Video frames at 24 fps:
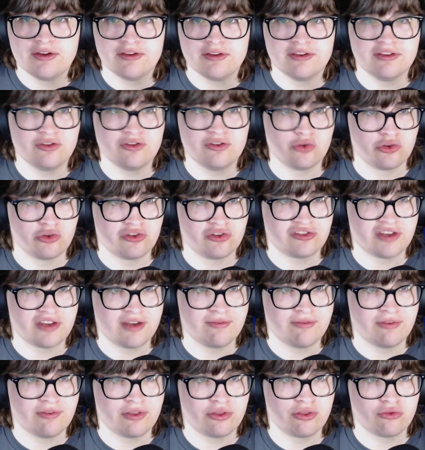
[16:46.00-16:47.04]
Do the same
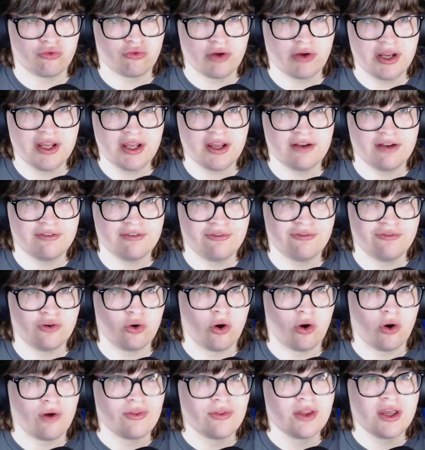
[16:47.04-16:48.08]
for 3 and 4,
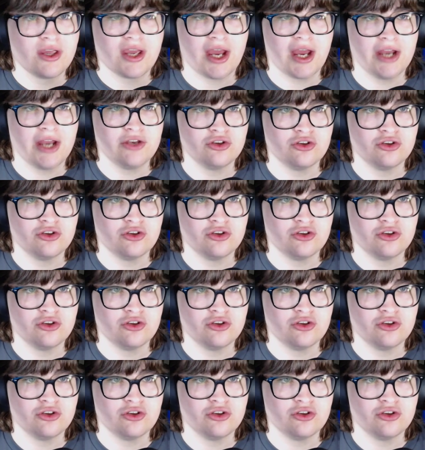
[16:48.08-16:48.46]
and